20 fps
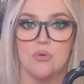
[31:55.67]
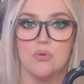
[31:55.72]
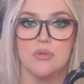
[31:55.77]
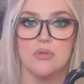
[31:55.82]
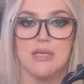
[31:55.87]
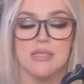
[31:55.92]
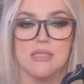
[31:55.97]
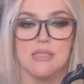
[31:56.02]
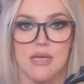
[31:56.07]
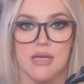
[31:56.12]
it
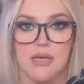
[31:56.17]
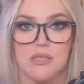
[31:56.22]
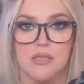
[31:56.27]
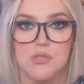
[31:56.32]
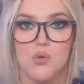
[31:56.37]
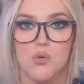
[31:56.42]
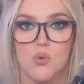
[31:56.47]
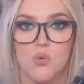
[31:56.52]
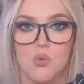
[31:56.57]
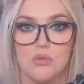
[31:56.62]
stays
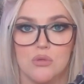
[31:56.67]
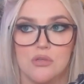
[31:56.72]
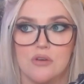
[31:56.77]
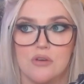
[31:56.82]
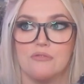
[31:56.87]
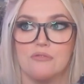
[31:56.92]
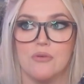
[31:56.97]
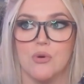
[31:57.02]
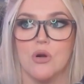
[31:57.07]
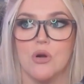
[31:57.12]
cold
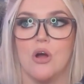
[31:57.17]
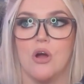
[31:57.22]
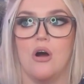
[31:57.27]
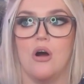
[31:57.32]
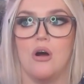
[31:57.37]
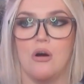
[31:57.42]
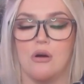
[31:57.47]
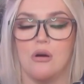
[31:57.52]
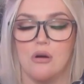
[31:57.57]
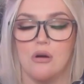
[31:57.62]
for
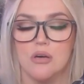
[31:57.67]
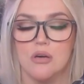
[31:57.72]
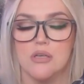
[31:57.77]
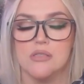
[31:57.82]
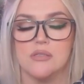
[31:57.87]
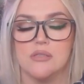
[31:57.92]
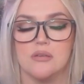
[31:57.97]
hours and